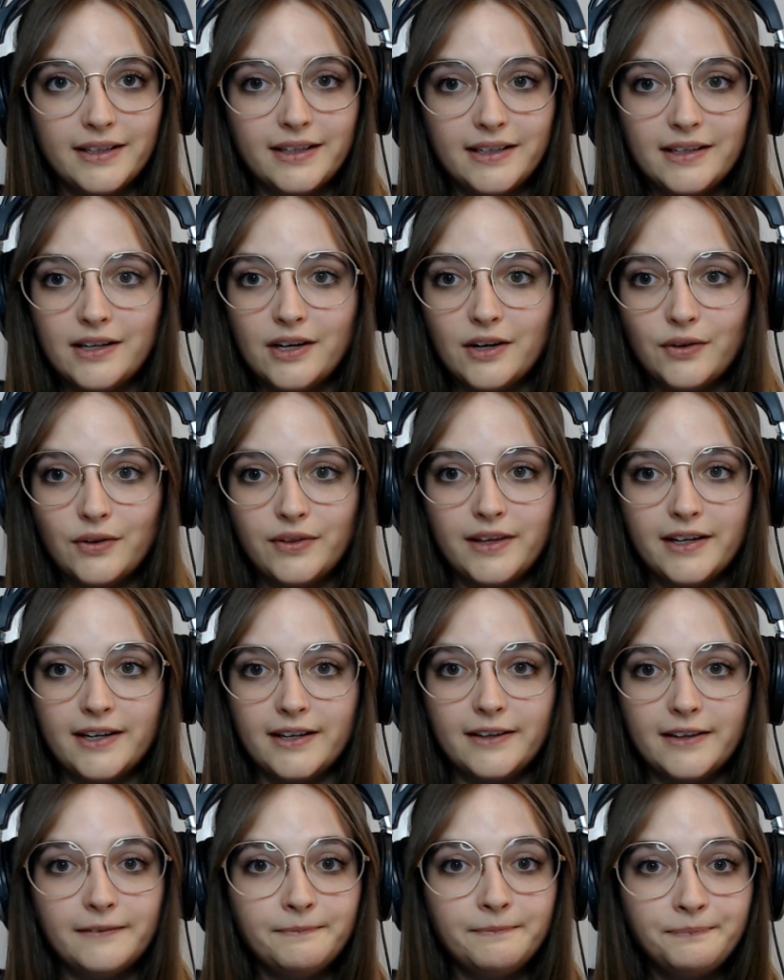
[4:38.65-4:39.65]
You know,
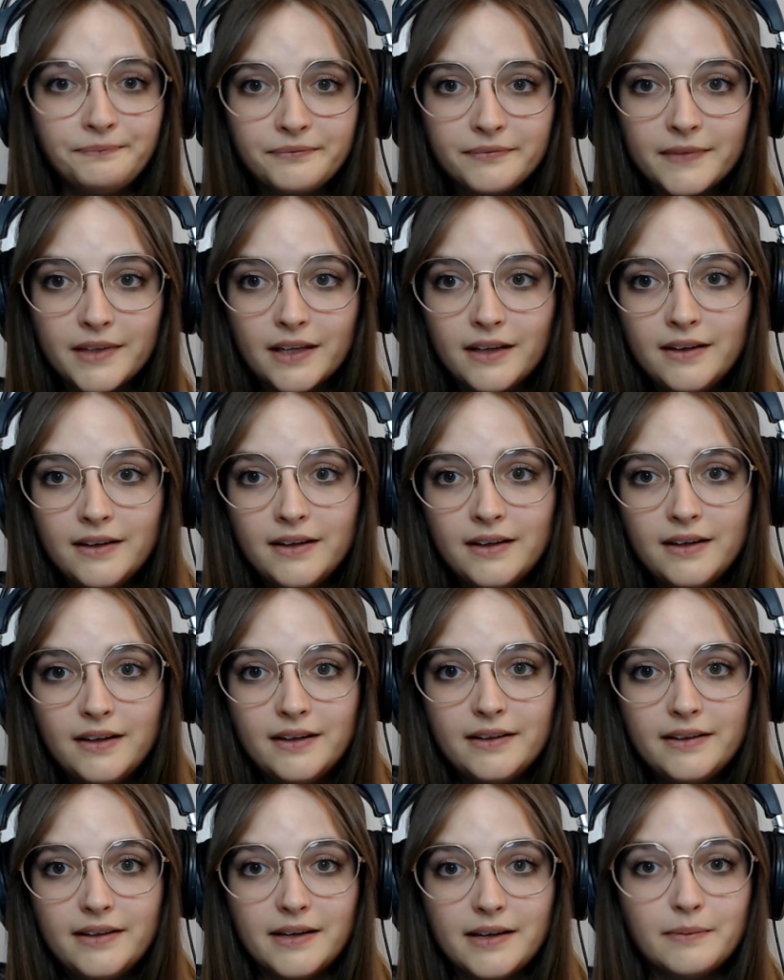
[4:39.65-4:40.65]

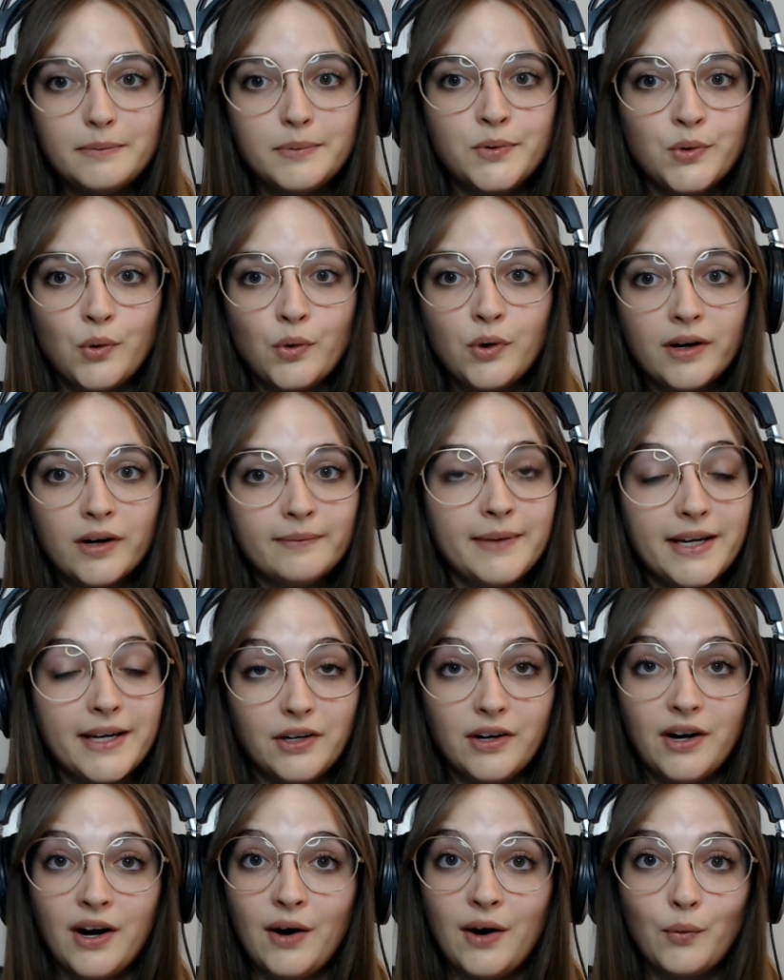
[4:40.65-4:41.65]
the absorb that
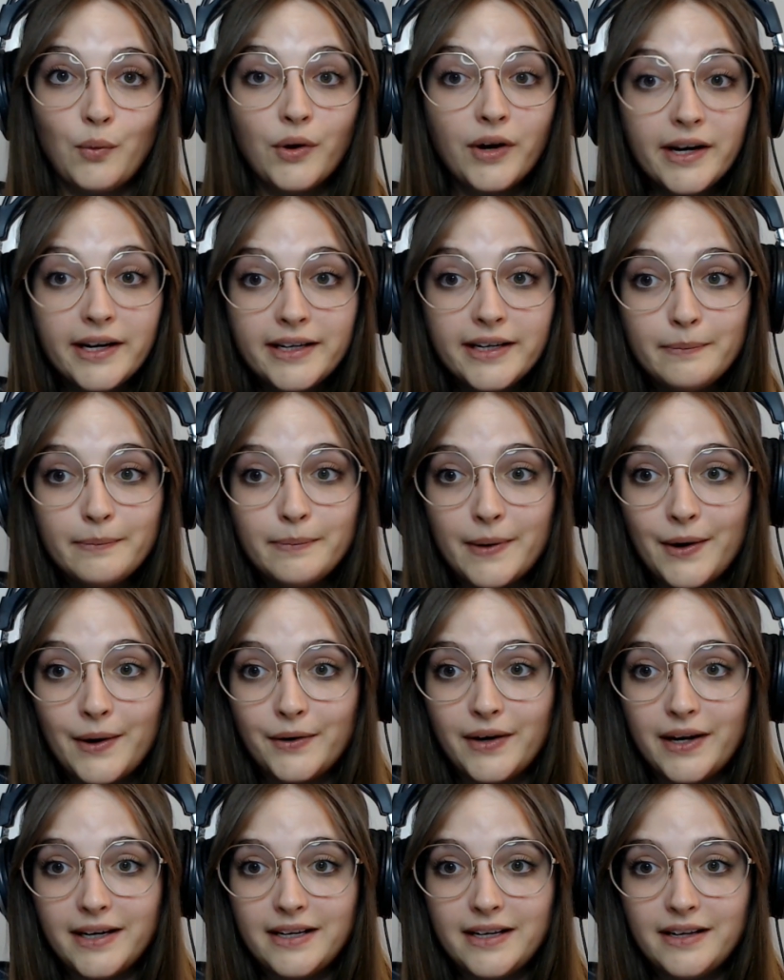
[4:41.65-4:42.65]
you're not worrying about
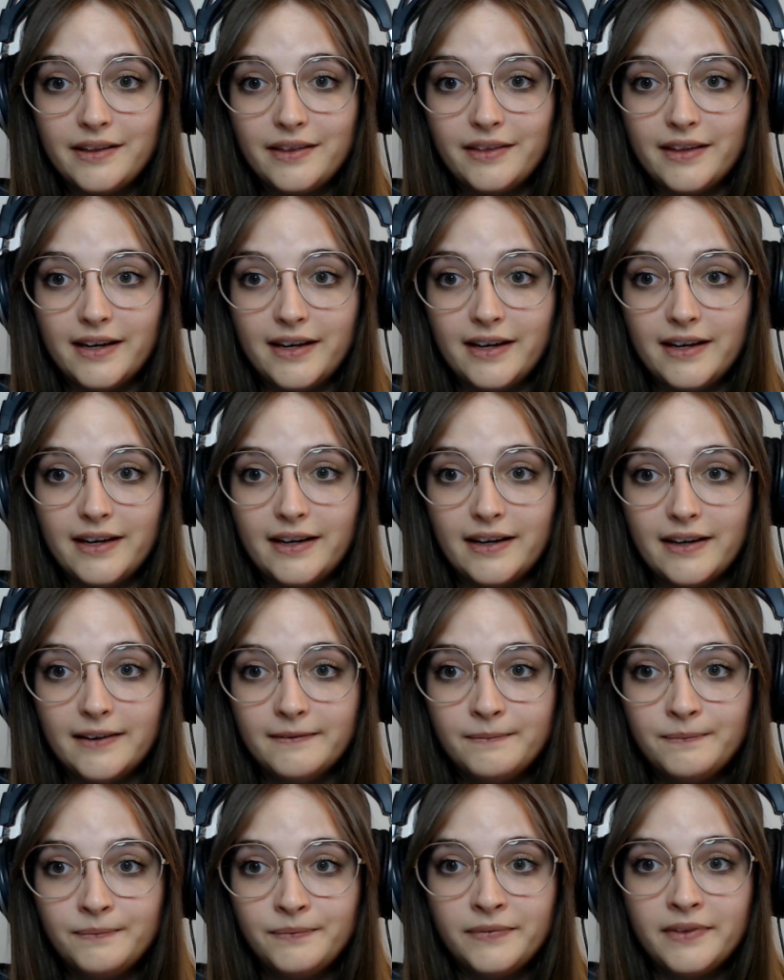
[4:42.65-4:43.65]
anything,
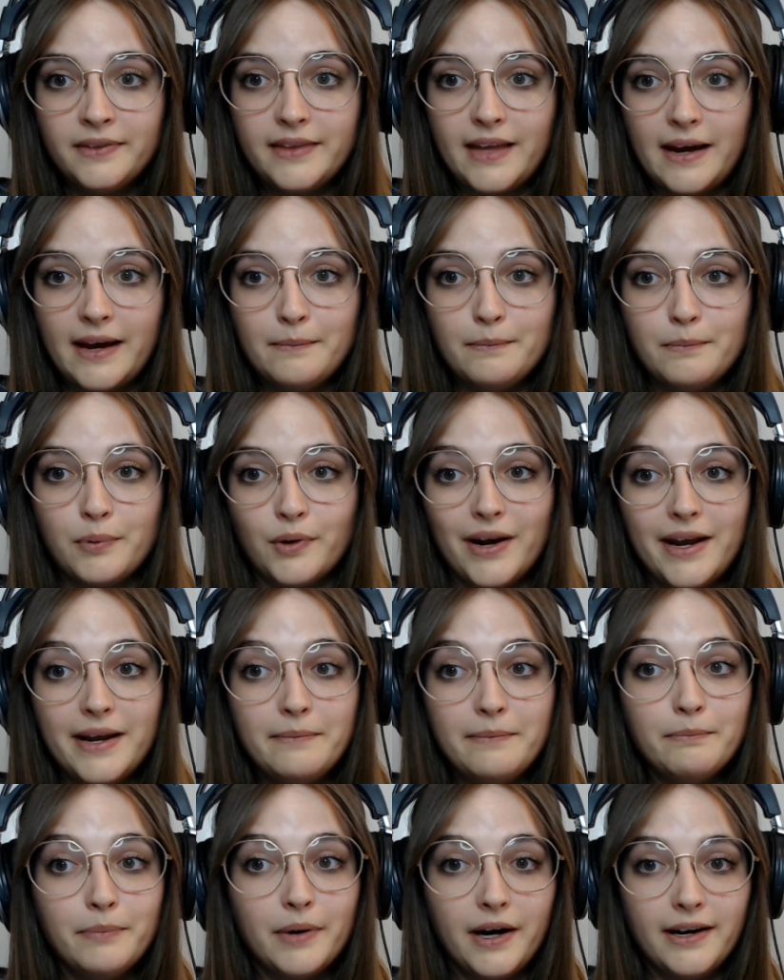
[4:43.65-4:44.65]
that
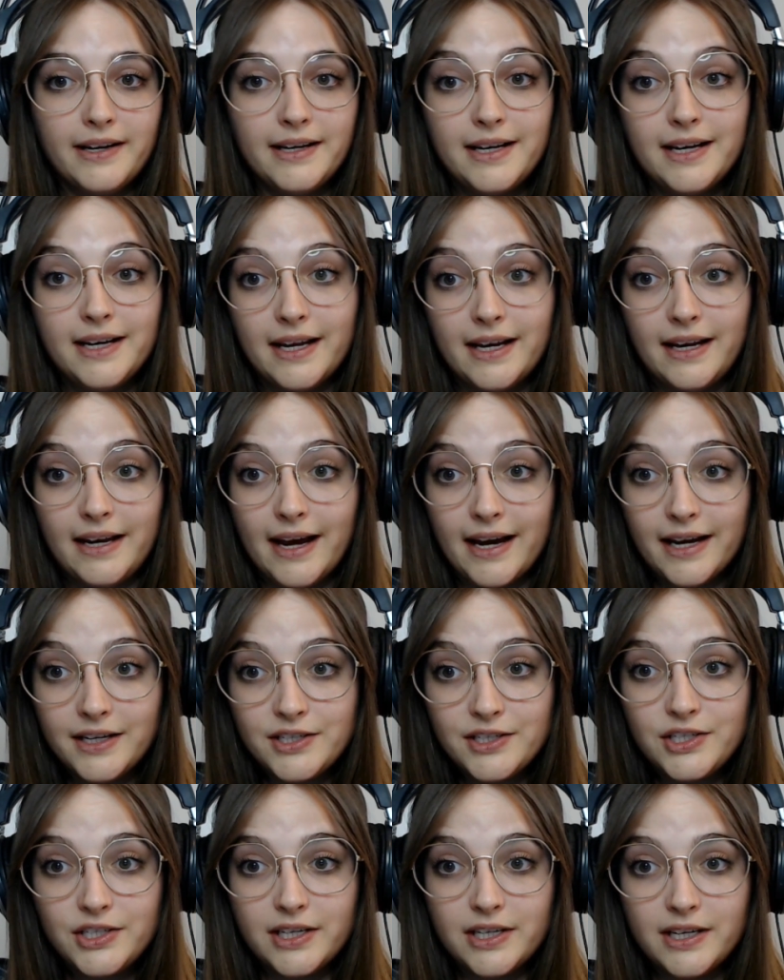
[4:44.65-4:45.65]
brain-body
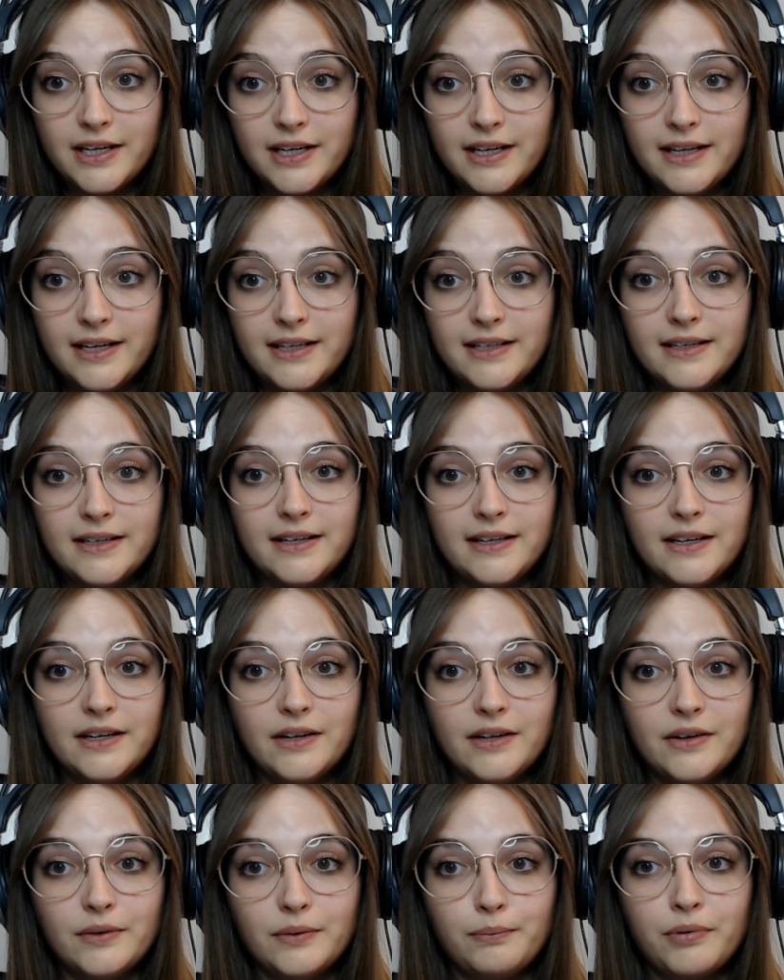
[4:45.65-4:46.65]
connection, you know,
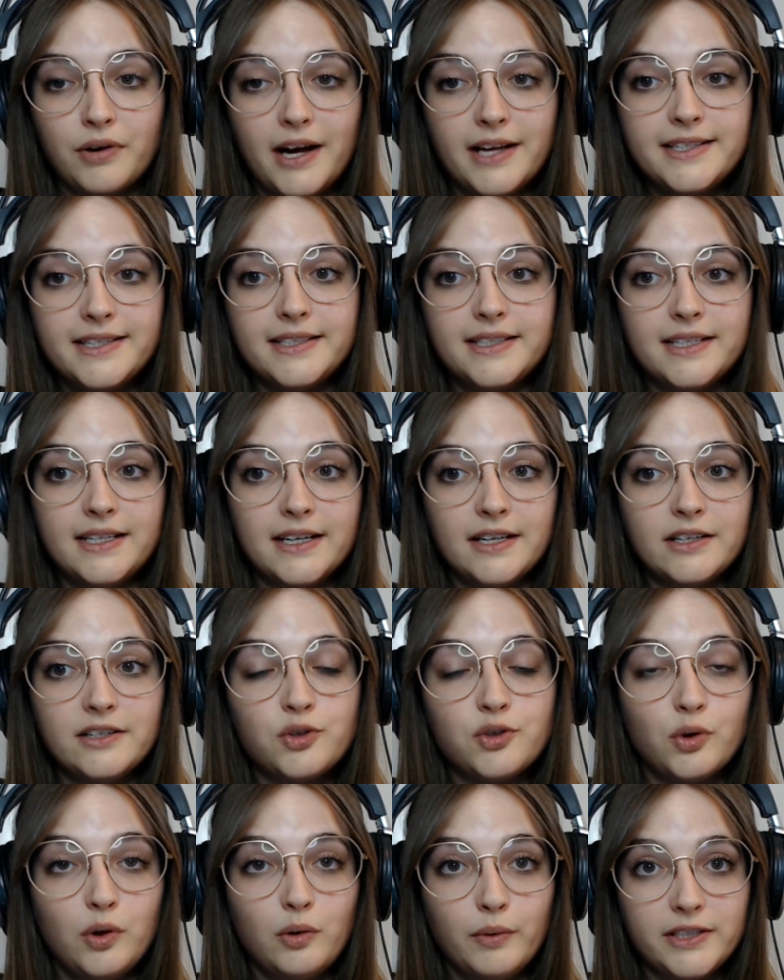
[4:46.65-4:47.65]
processing and
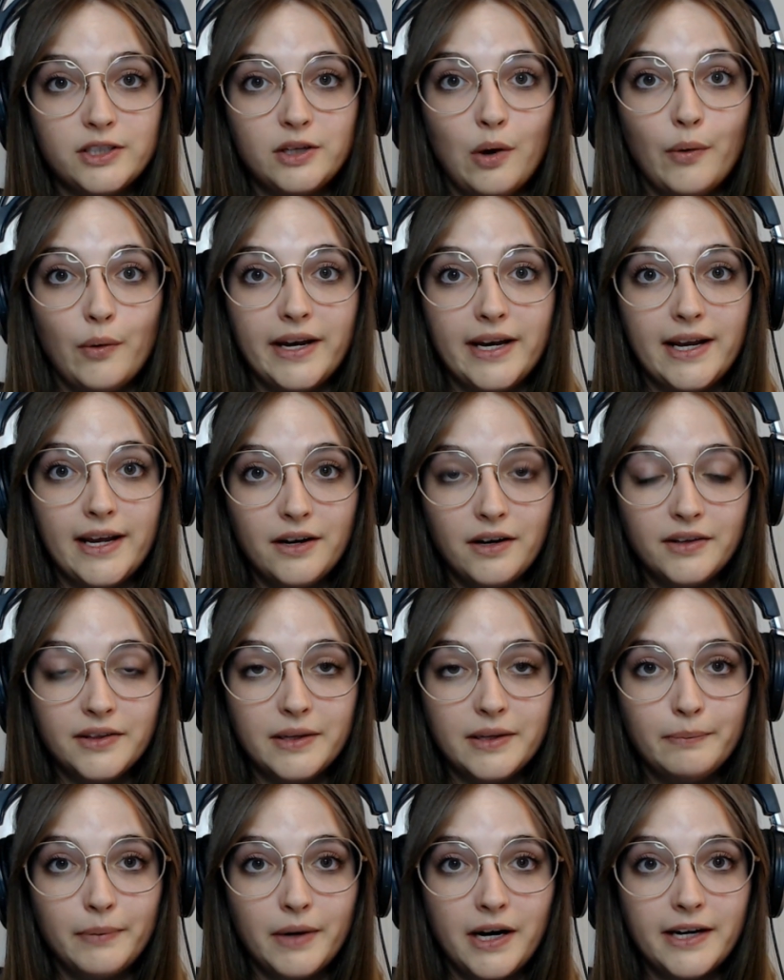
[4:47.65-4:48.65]
control what's going in on
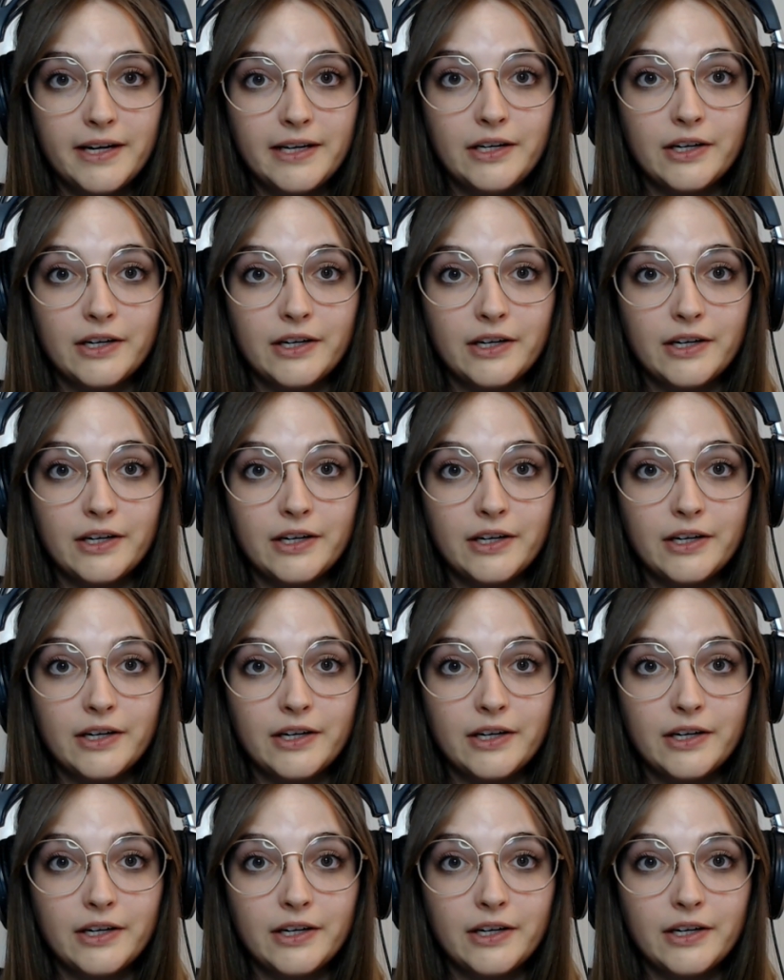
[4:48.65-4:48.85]
the body.